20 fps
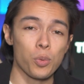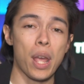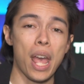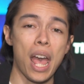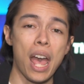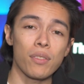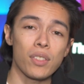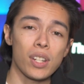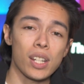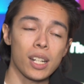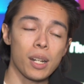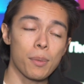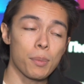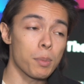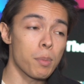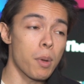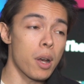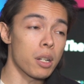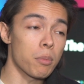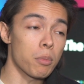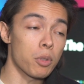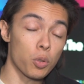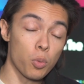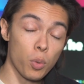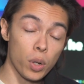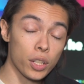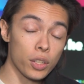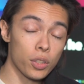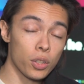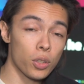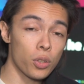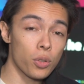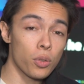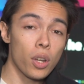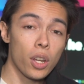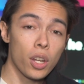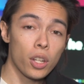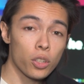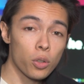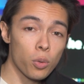we have taking up spot number
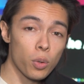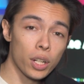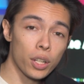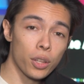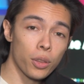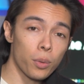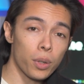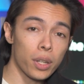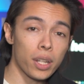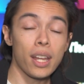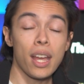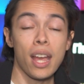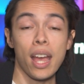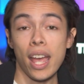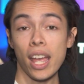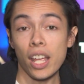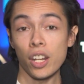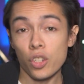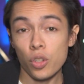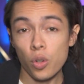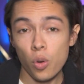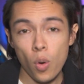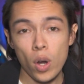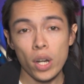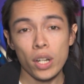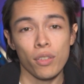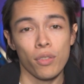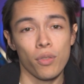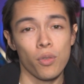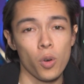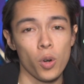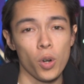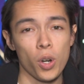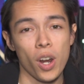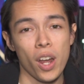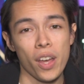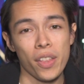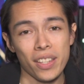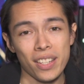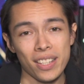22, 23, and
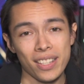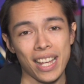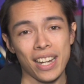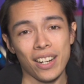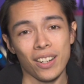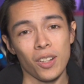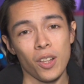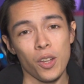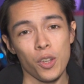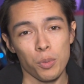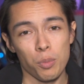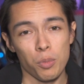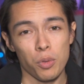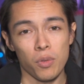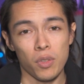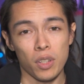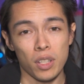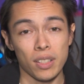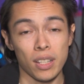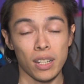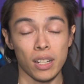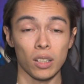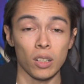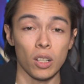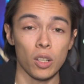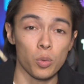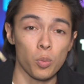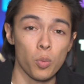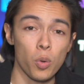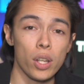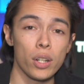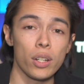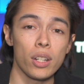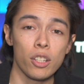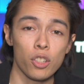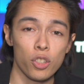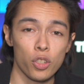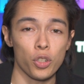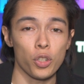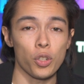24 are the Santa Claus movies Santa Claus
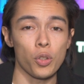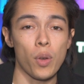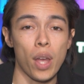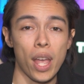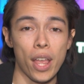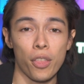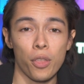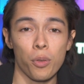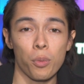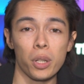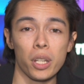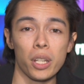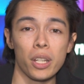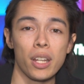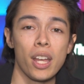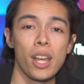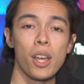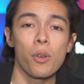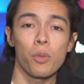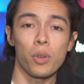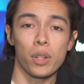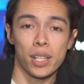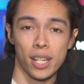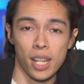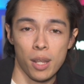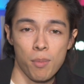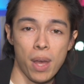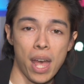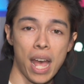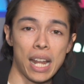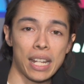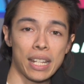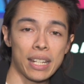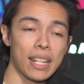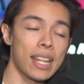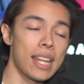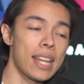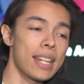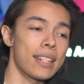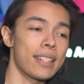1, 2, and 3 with Tim
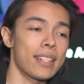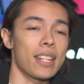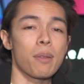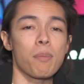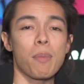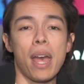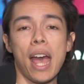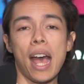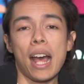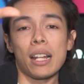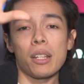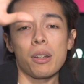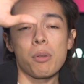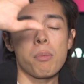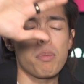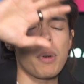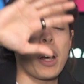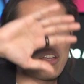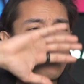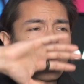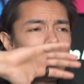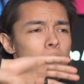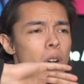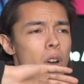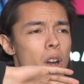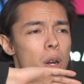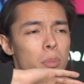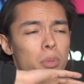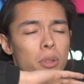Allen. Tim Allen by far